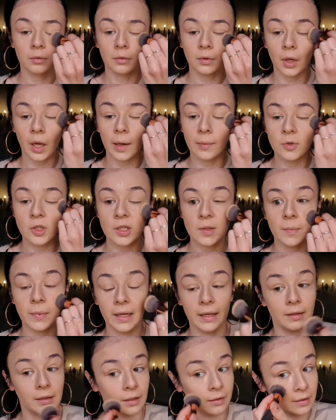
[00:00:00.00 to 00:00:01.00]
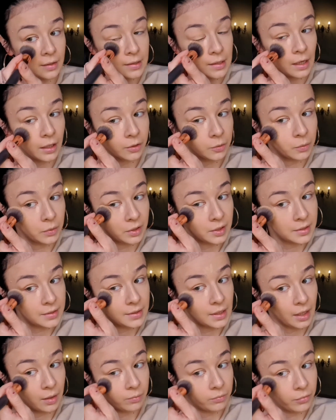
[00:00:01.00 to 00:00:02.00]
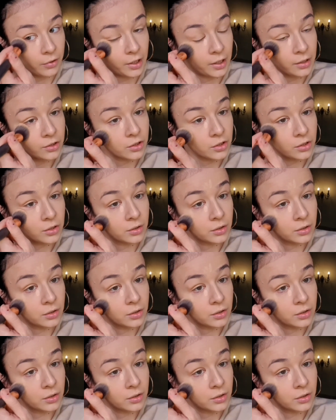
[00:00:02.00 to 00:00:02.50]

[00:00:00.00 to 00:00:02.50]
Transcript: I'm just blending this out with the same brush.